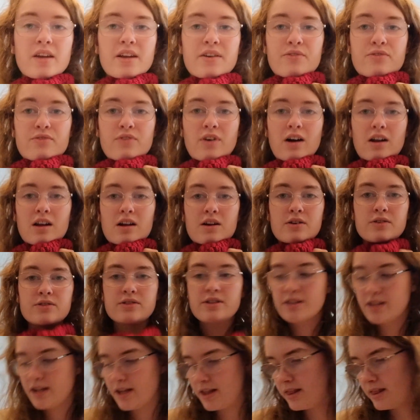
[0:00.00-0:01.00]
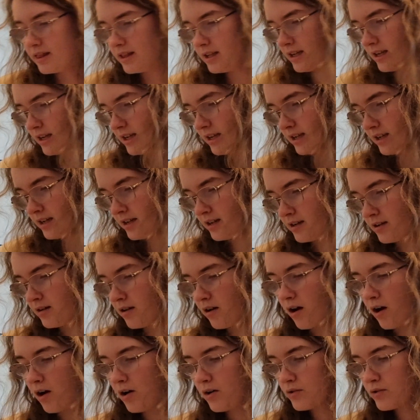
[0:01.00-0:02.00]
followed the
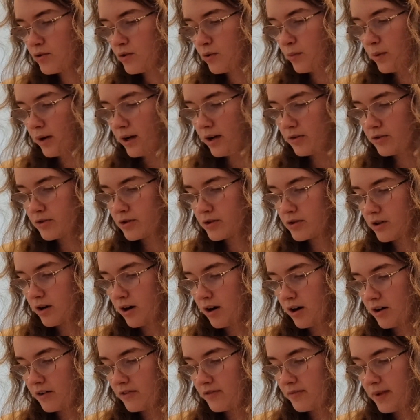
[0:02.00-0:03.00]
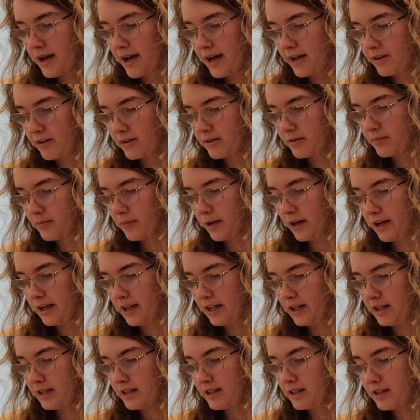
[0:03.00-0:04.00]
All Too Well scarf pattern
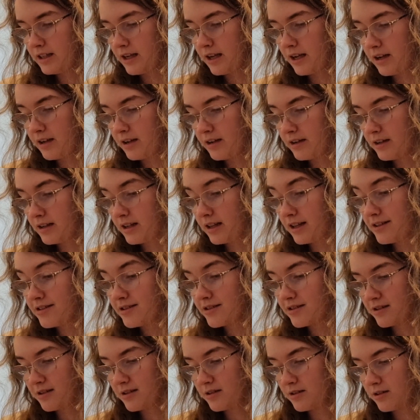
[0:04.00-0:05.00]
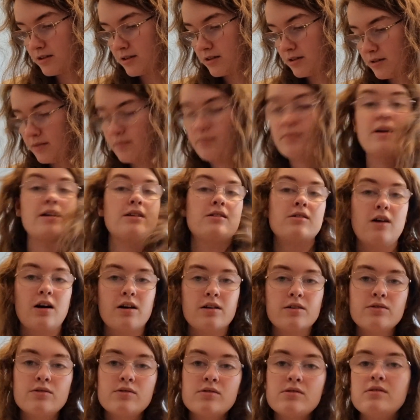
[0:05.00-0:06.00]
by Kristen
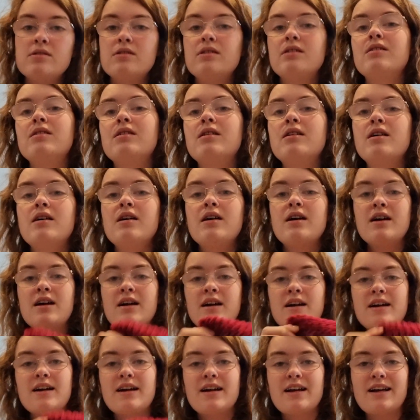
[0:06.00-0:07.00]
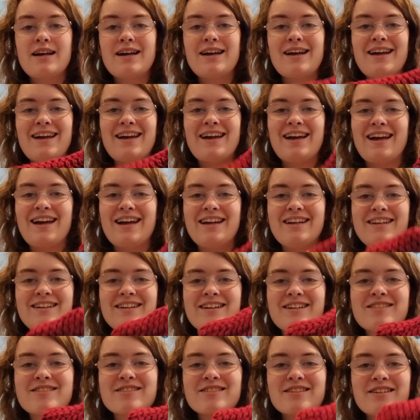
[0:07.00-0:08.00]
McDonald, and
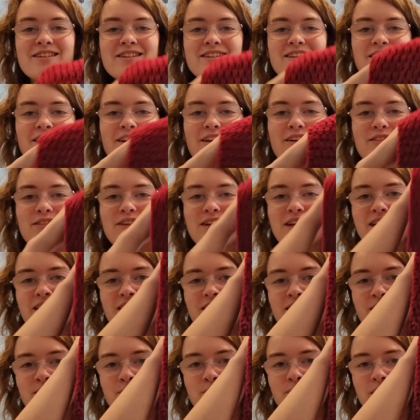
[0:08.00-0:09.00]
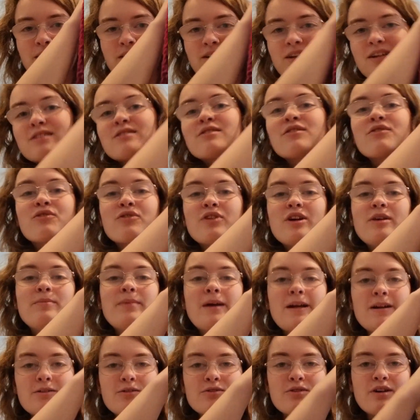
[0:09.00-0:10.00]
it's a lovely pattern. It's a free
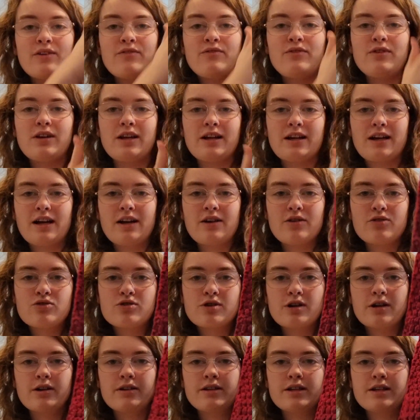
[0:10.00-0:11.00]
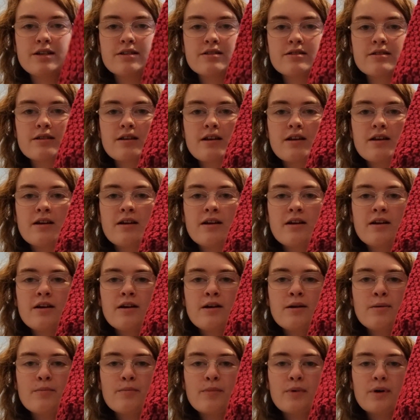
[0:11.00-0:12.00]
pattern, so I feel like I can share this.
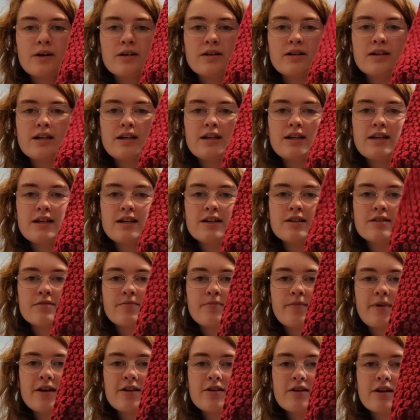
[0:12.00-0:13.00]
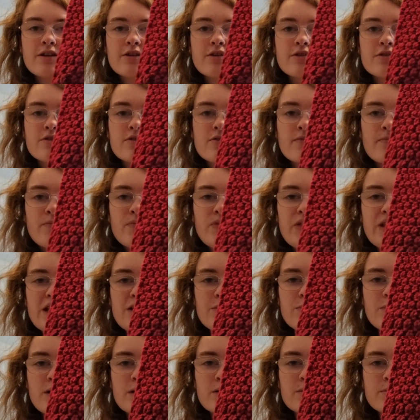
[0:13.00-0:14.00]
But it is basically just
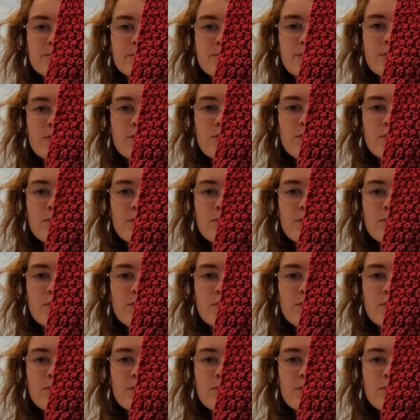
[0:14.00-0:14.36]
knit one, purl